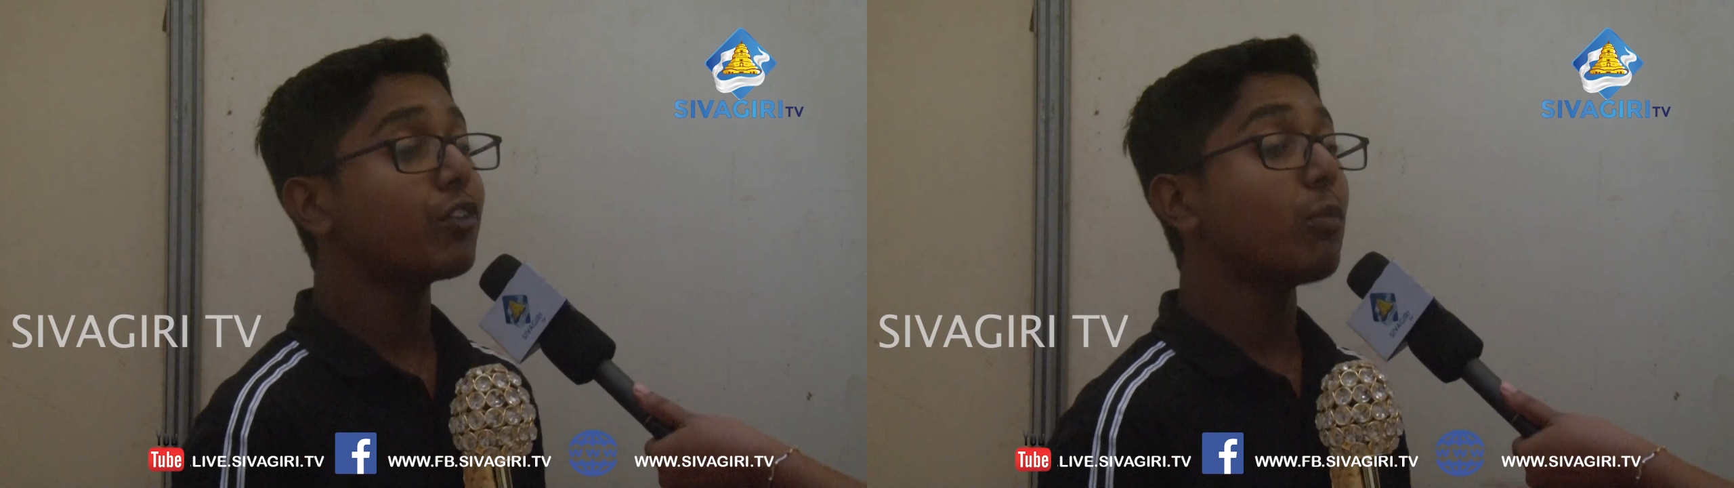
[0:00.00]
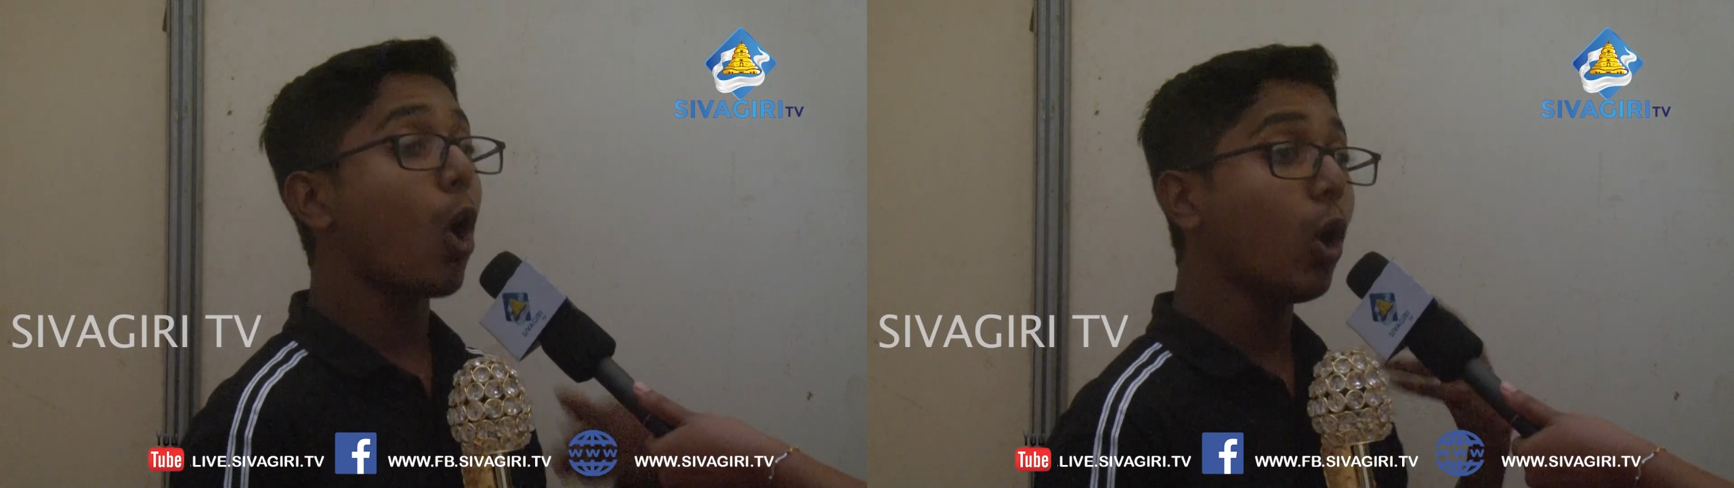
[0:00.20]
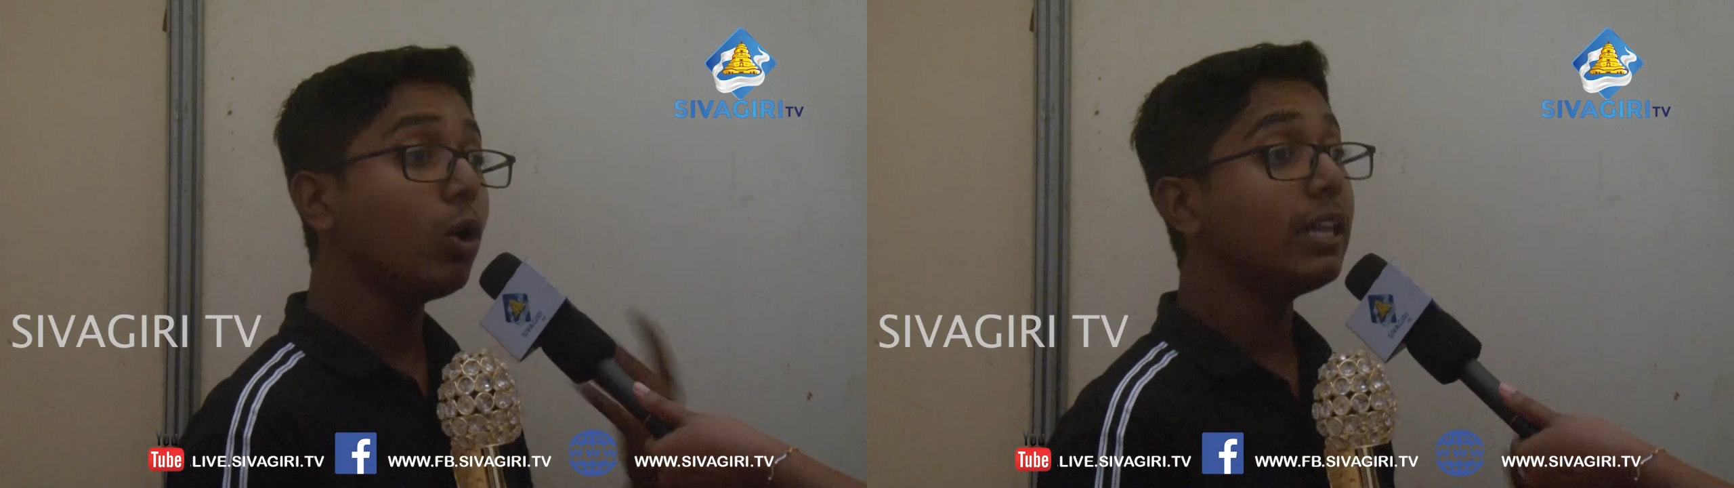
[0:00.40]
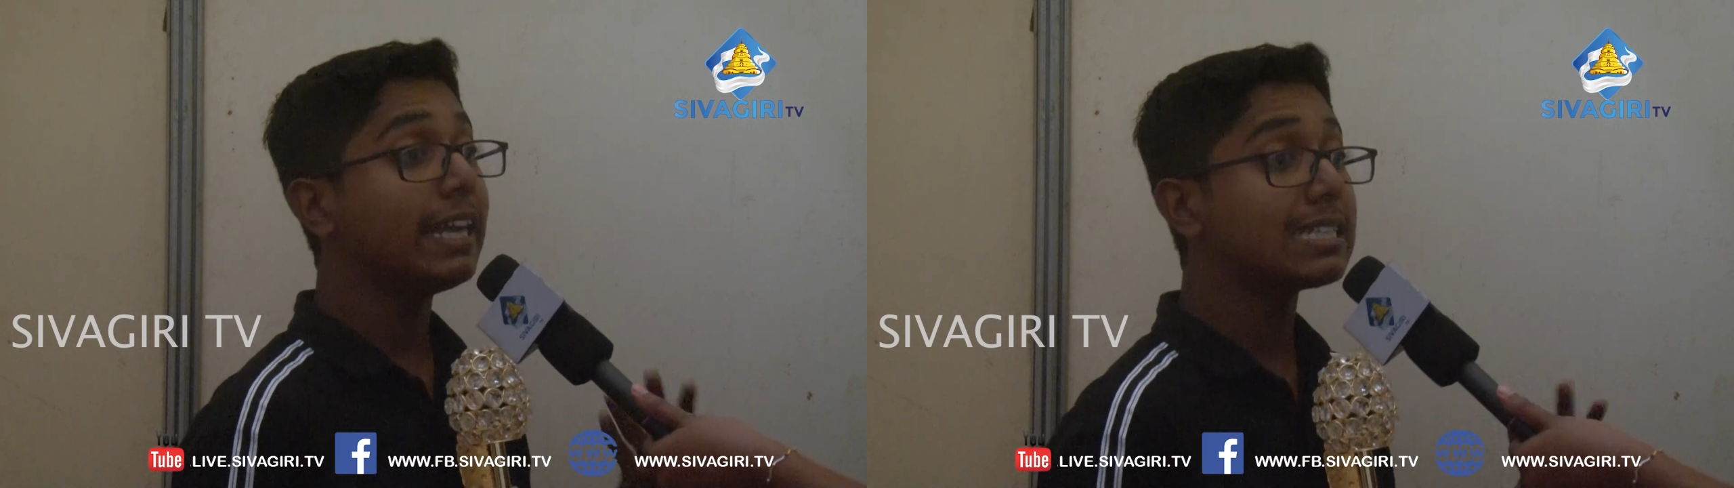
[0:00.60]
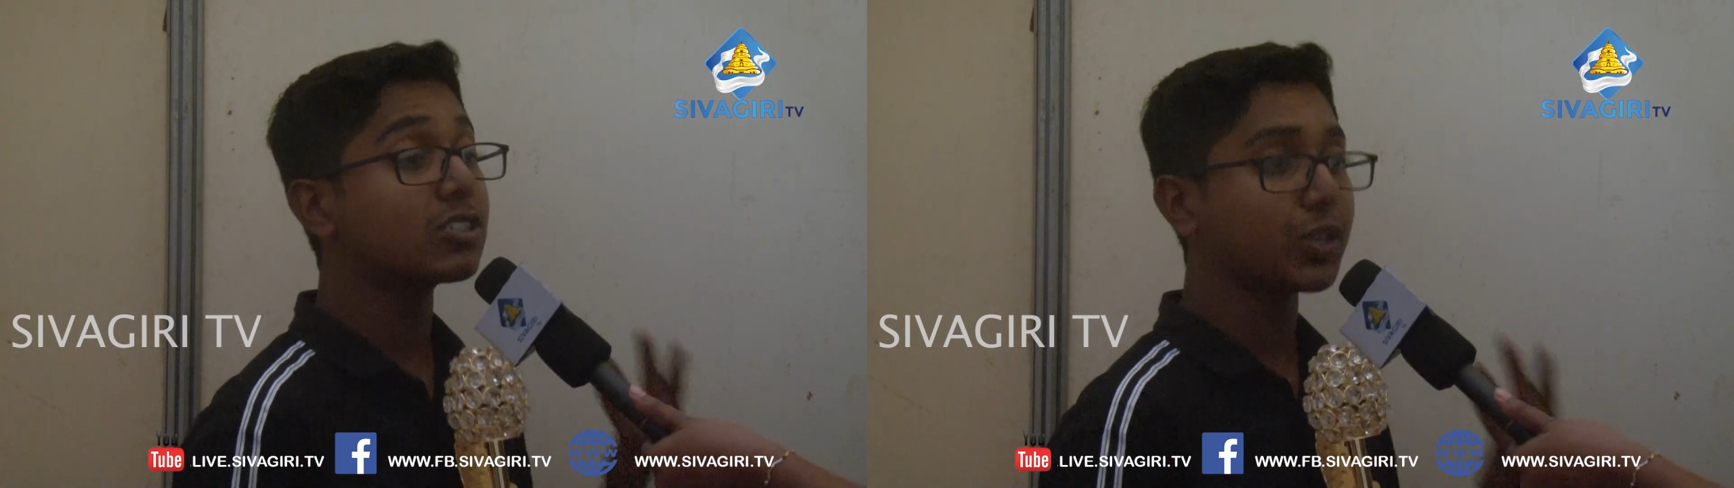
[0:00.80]
From all
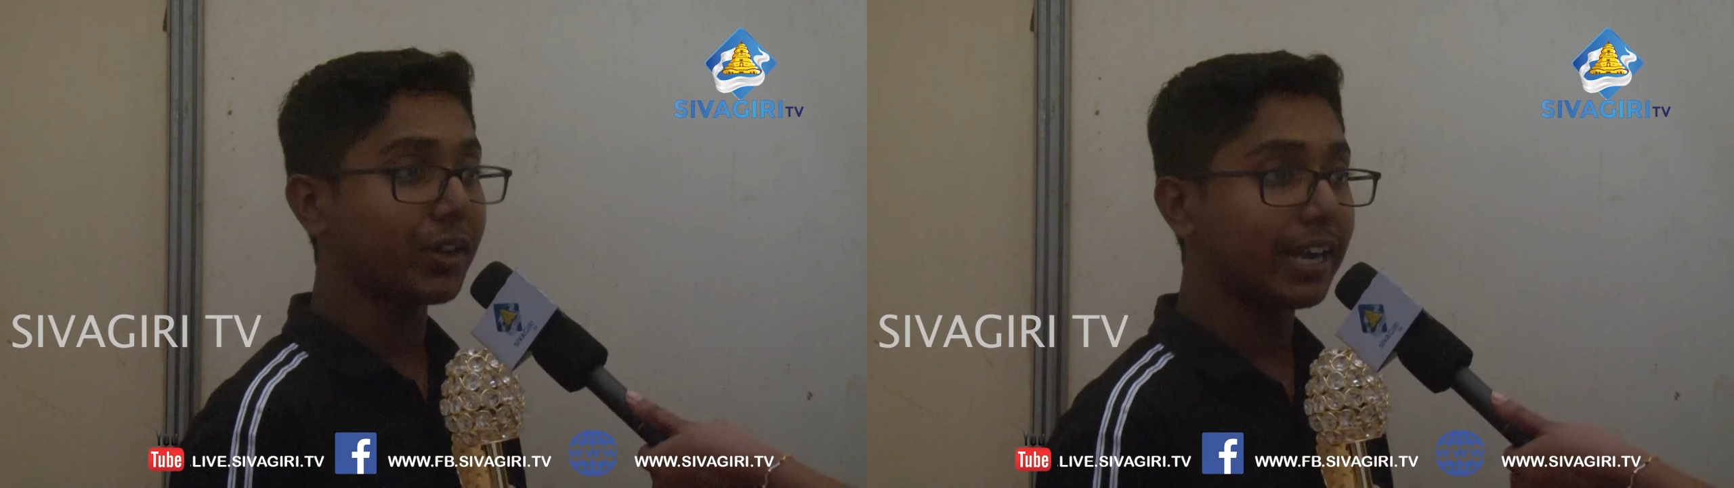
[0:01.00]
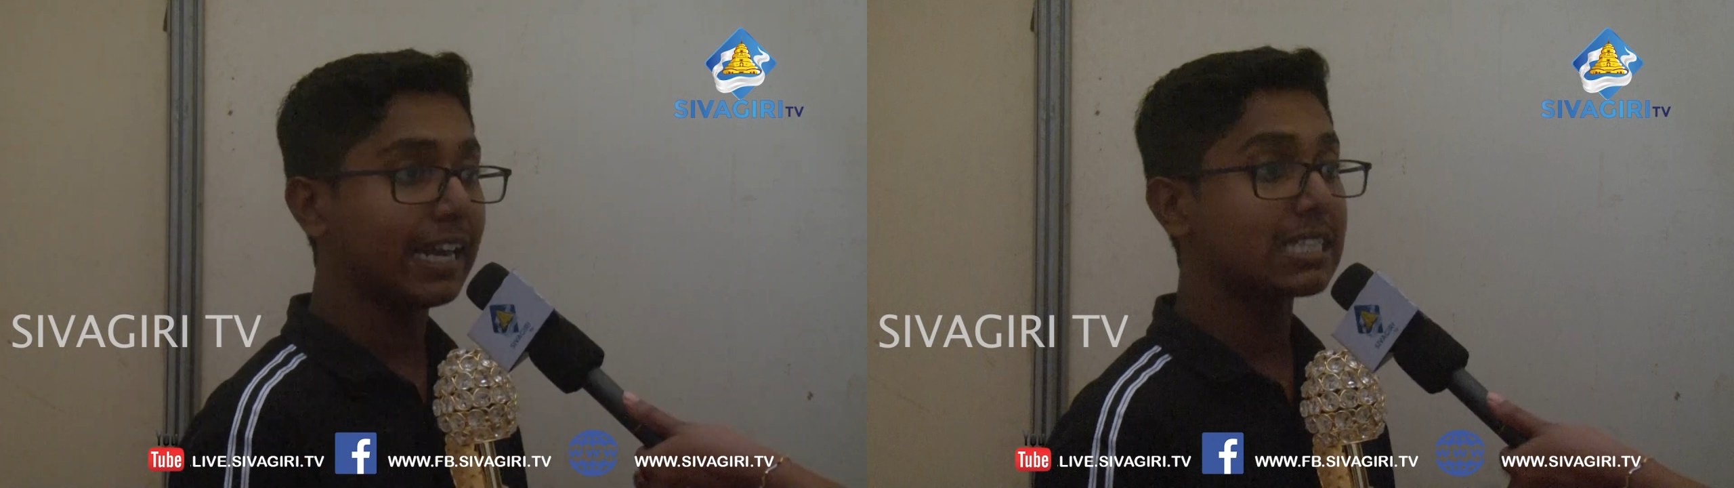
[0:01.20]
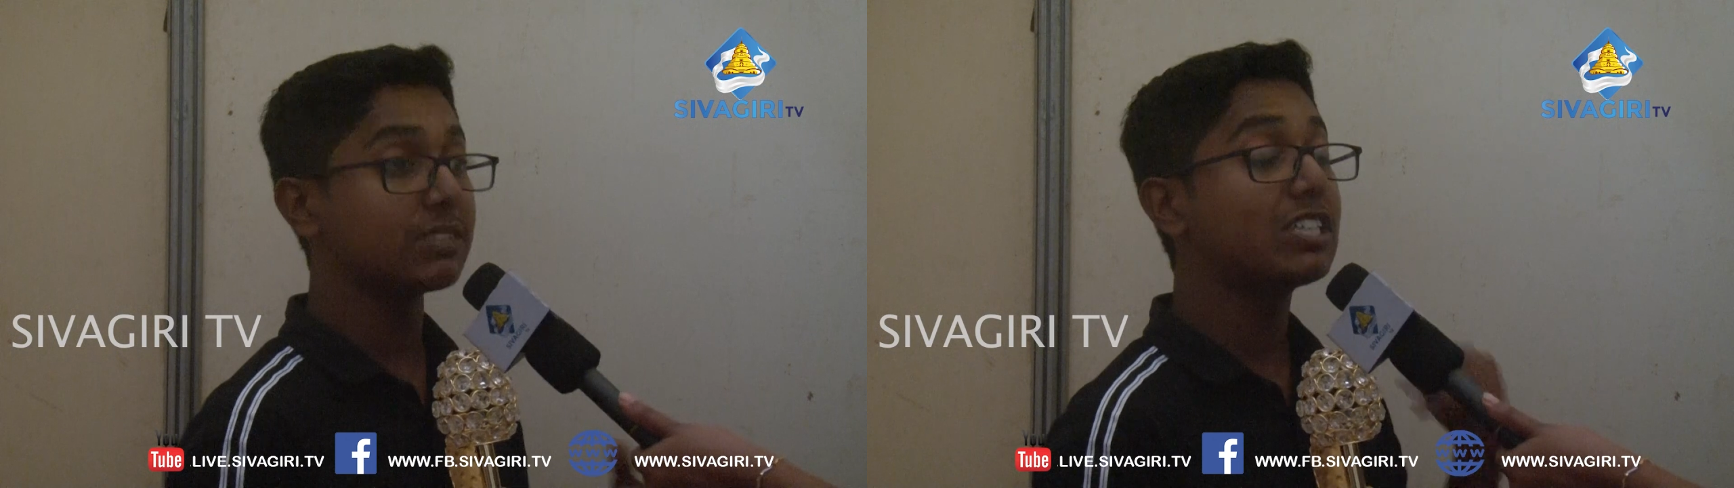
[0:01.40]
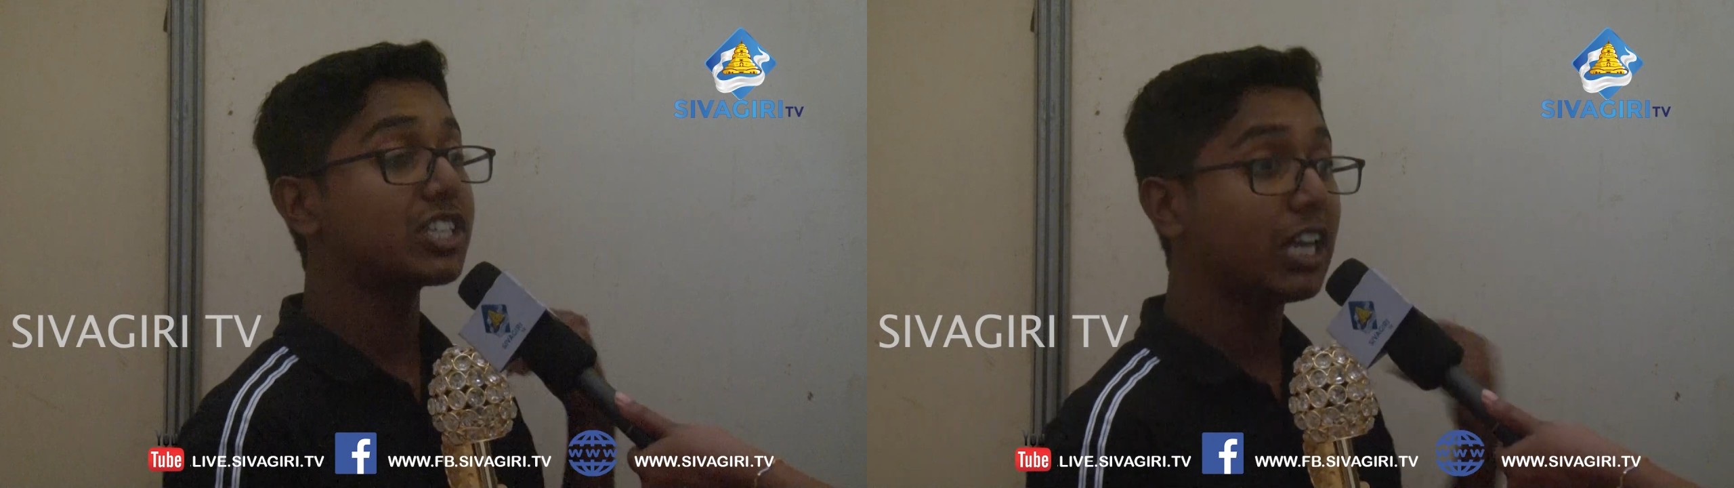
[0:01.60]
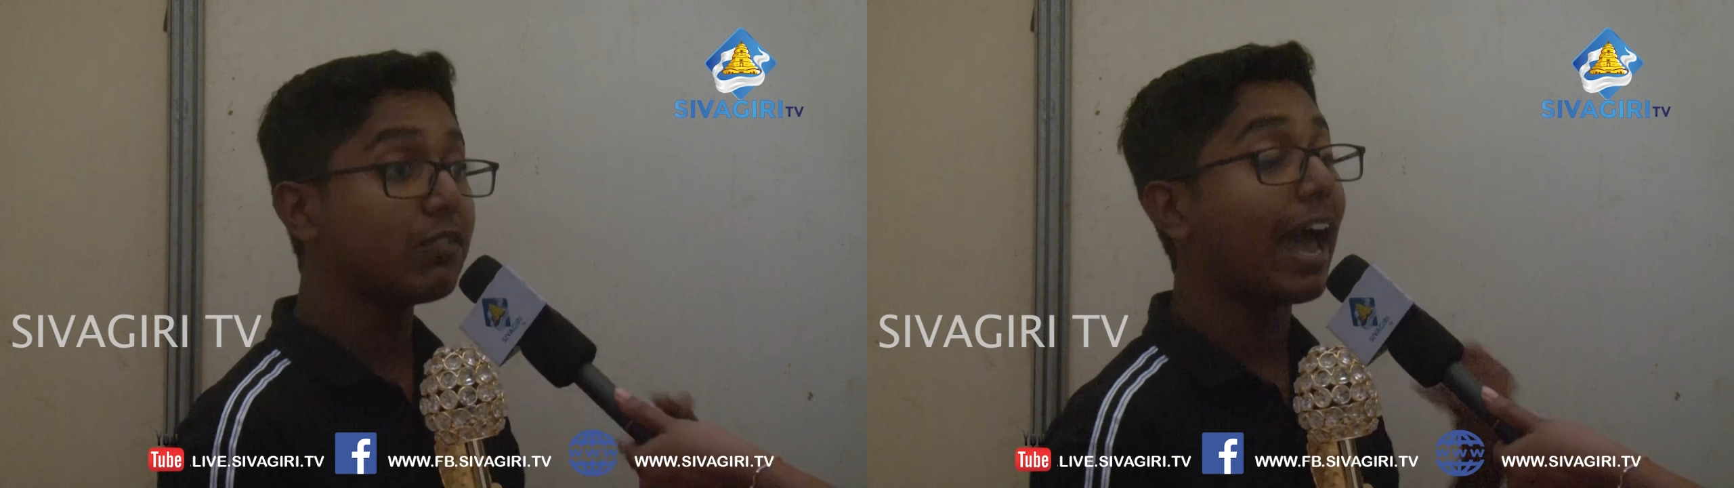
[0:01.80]
his theories
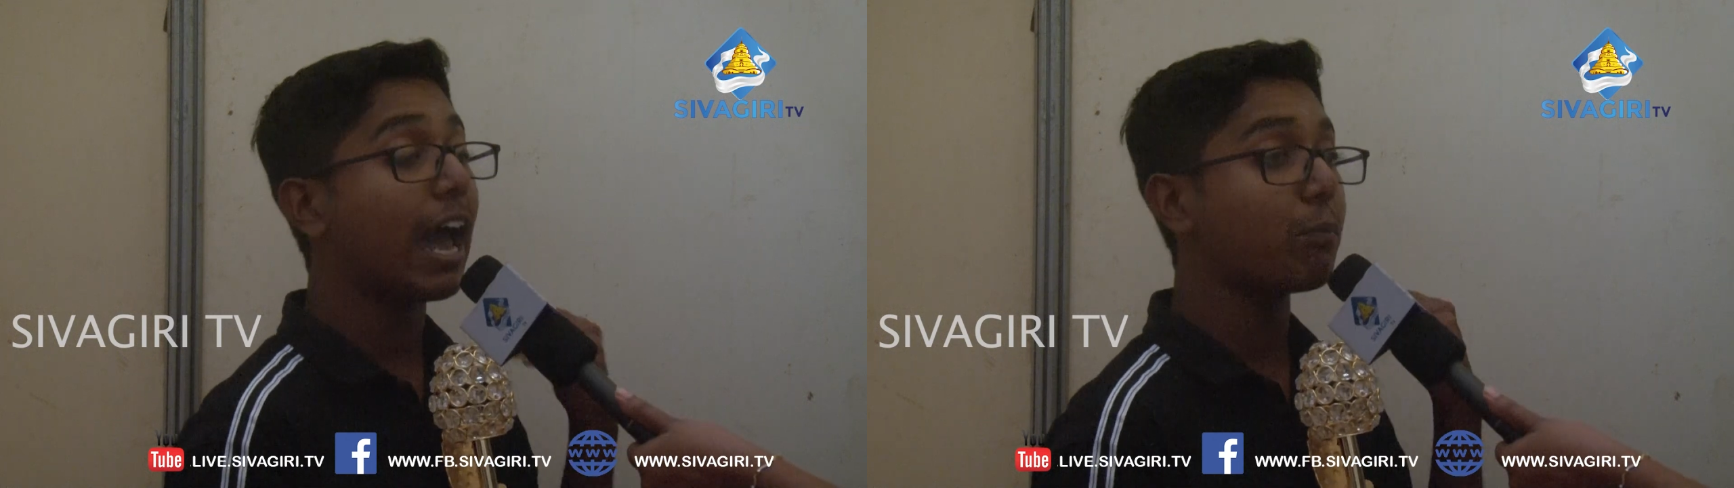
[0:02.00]
which give